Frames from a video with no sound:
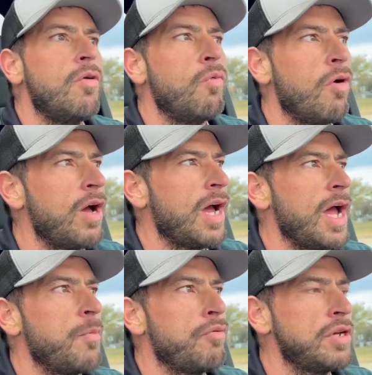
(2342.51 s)
One, I
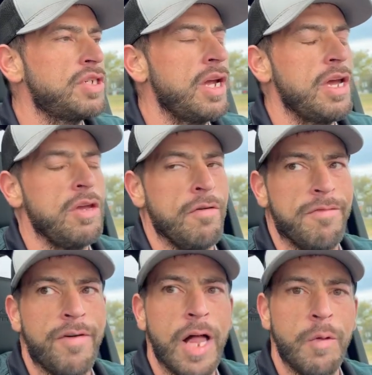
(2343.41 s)
appreciate you
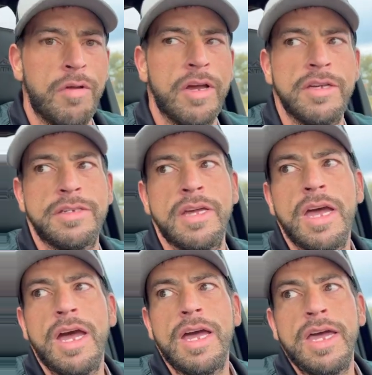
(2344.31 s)
following us.
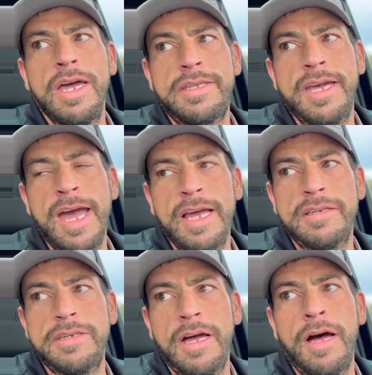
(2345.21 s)
It
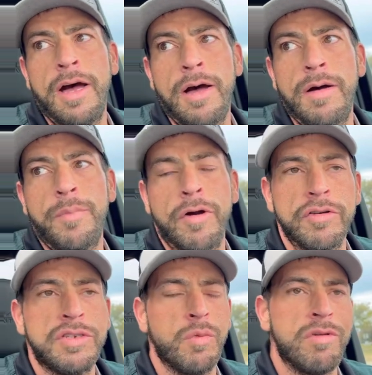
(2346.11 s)
takes a
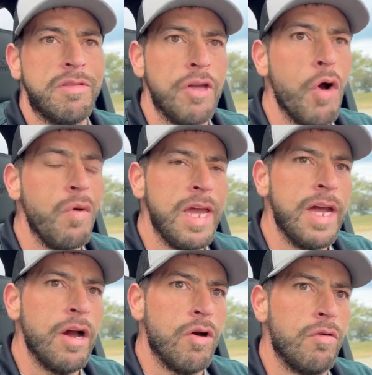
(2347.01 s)
person with no
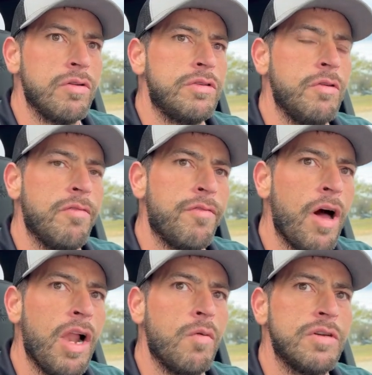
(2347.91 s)
ego to
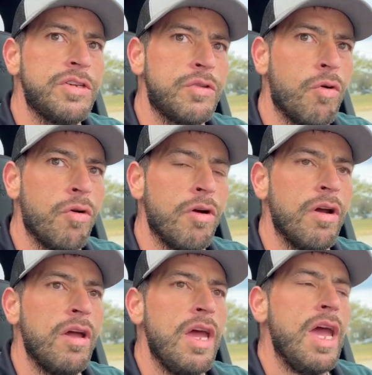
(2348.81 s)
follow a
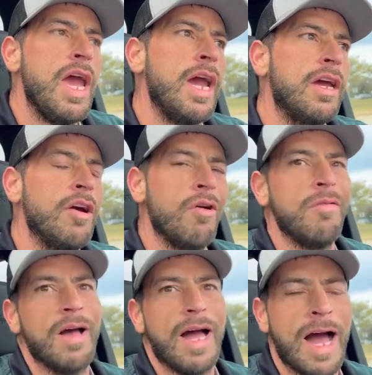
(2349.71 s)
store and go,
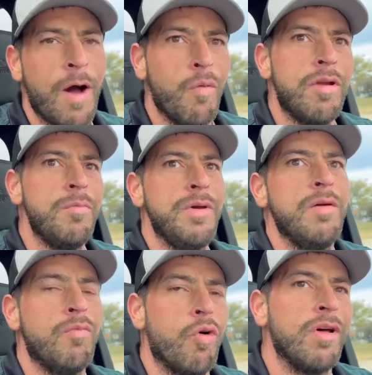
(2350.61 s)
I want to be
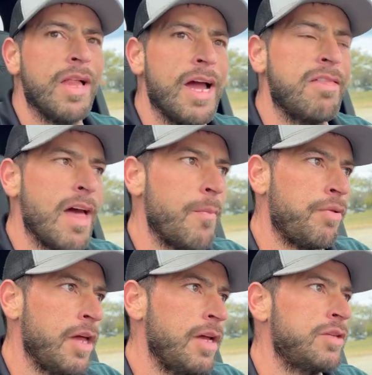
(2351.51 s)
more like that
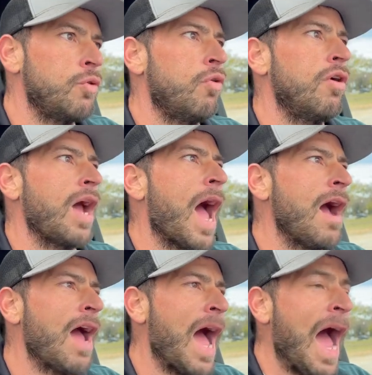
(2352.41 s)
place, or
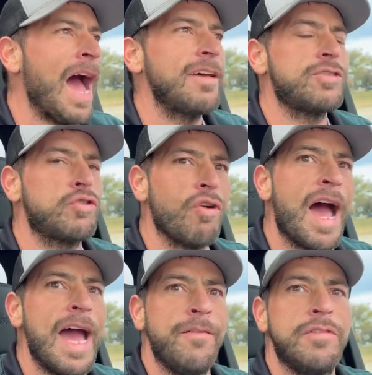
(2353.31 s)
I
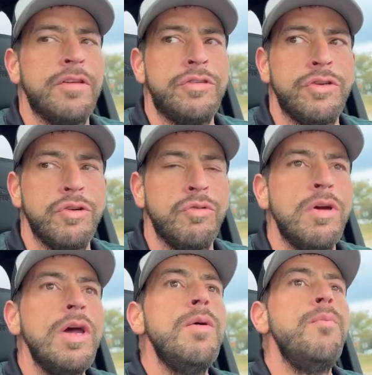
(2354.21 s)
strive to do
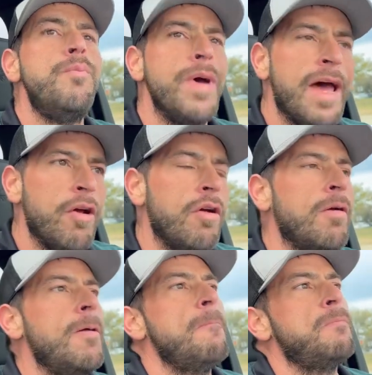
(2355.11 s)
better
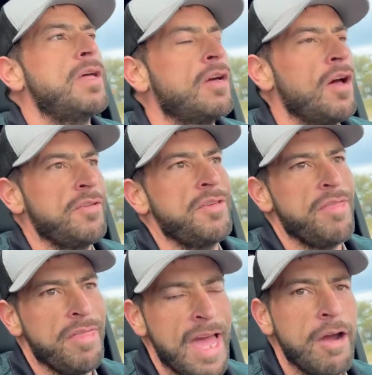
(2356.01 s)
because
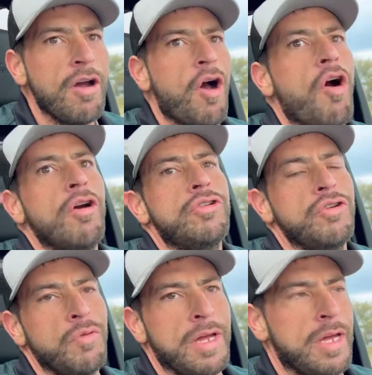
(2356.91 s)
they are
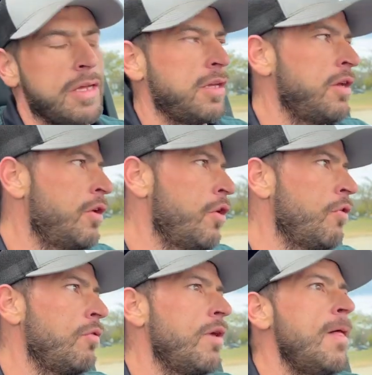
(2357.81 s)
doing it. You
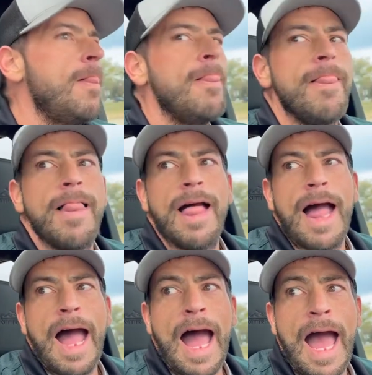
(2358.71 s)
know,
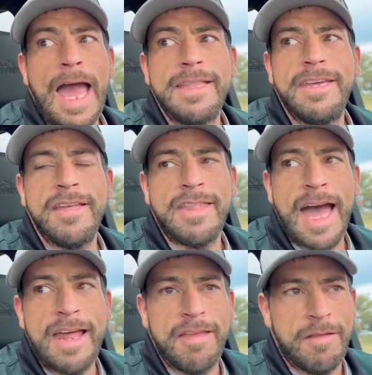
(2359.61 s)
I did
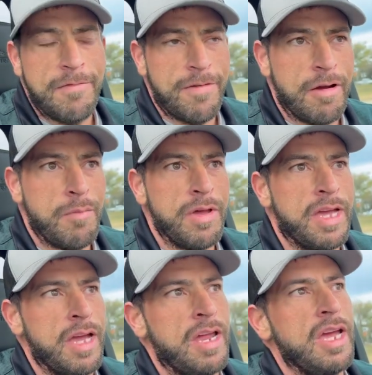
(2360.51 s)
that in the very
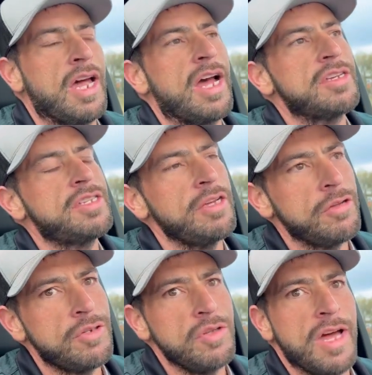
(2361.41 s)
beginning and I still
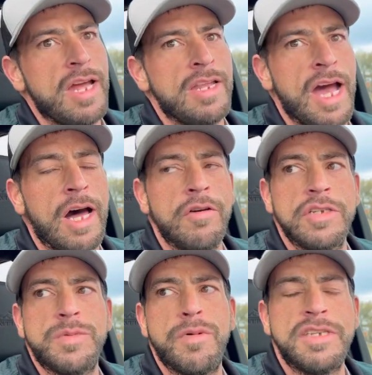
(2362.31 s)
do that now.
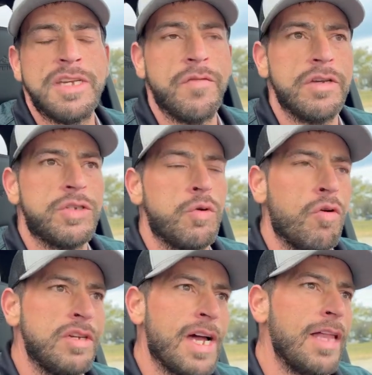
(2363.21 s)
There's specific
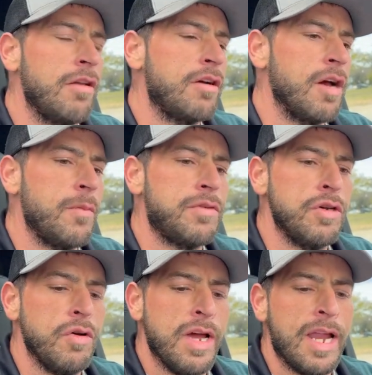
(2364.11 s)
stores I look up
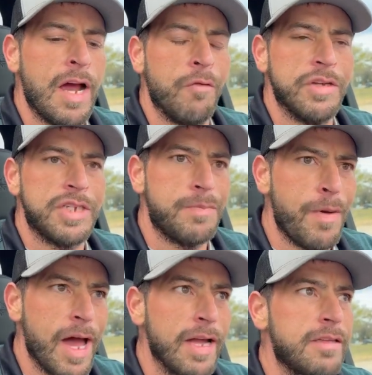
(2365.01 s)
to and I
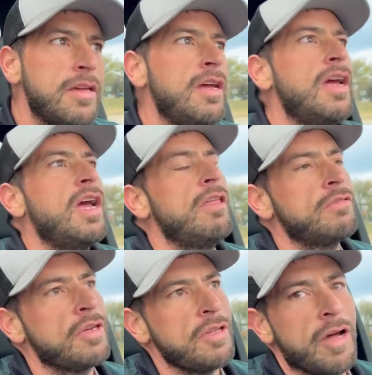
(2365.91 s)
respect, and
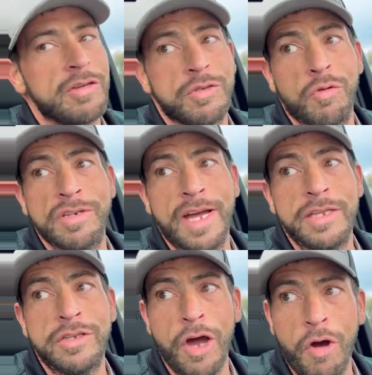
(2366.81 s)
there's a lot of stores I
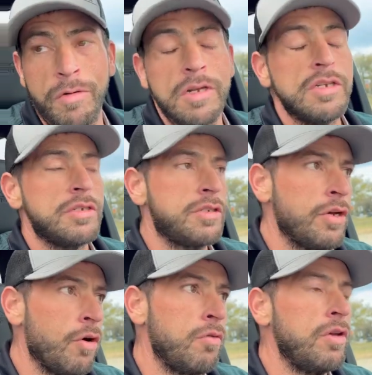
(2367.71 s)
don't.
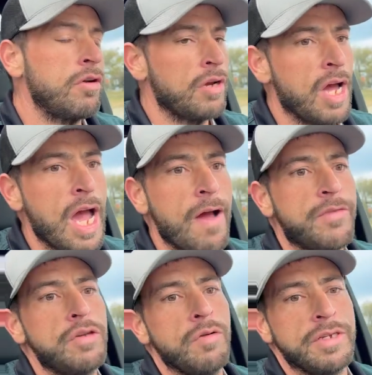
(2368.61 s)
So you're going to have
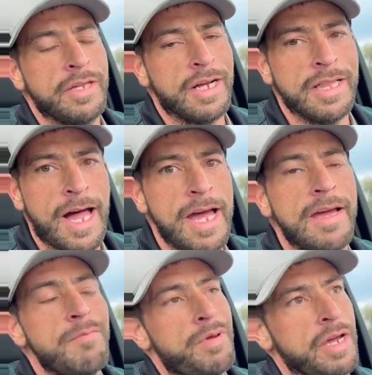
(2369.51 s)
to, as the
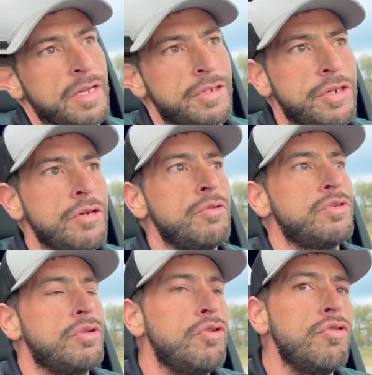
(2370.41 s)
client, pick and
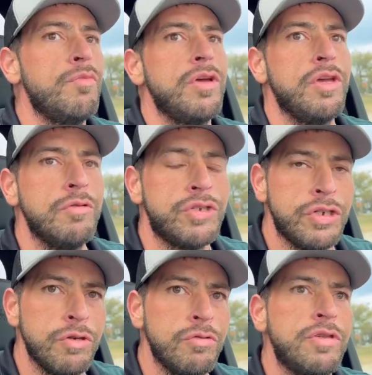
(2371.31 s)
choose whom you
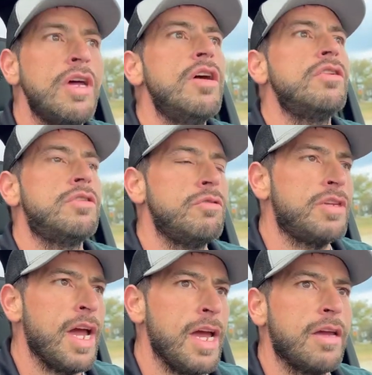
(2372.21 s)
choose to
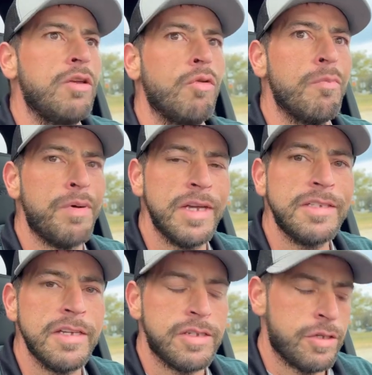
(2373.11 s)
take your
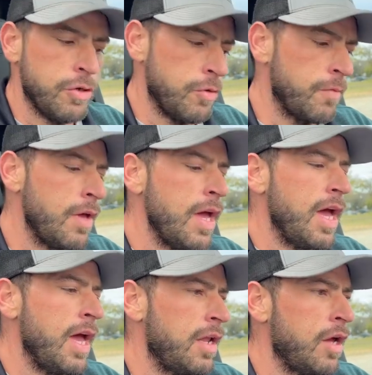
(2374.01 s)
business to,
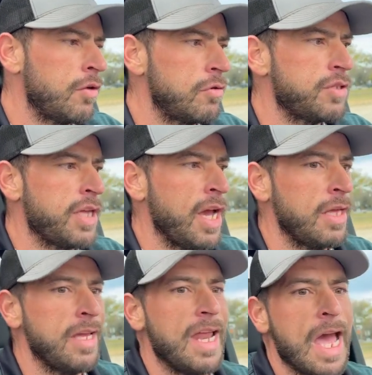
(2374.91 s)
and
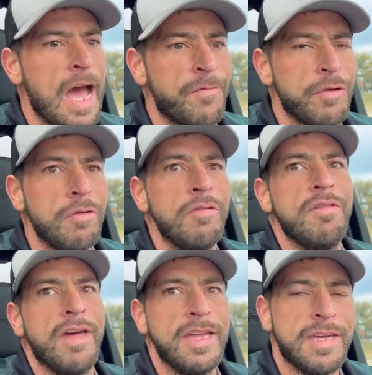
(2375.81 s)
understand that after
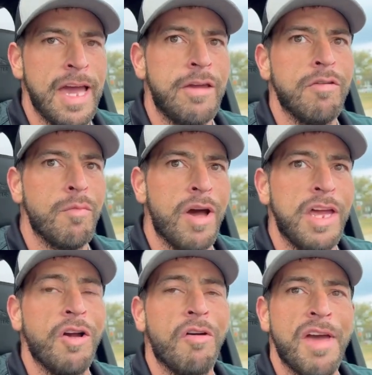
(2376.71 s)
they take your
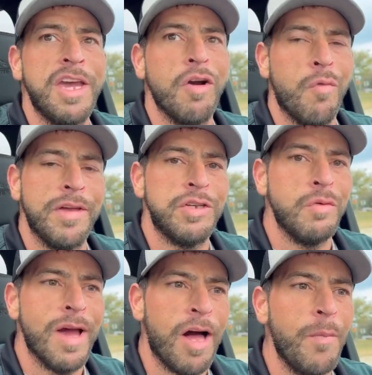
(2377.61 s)
money, are they going
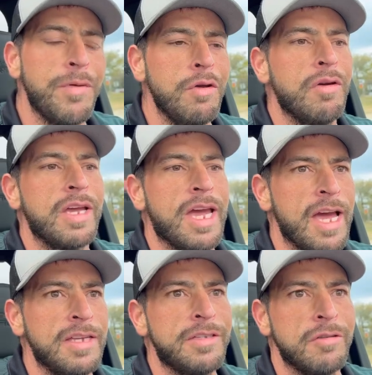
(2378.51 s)
to help you in
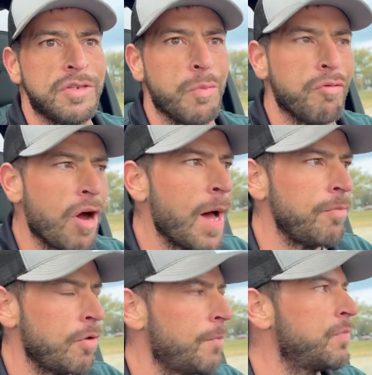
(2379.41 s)
case there's a
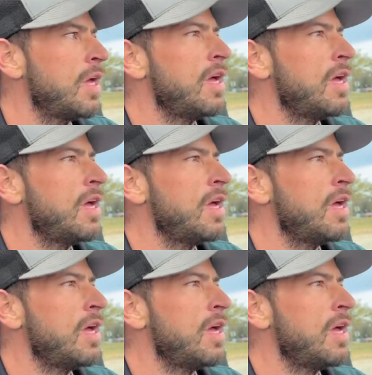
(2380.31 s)
problem?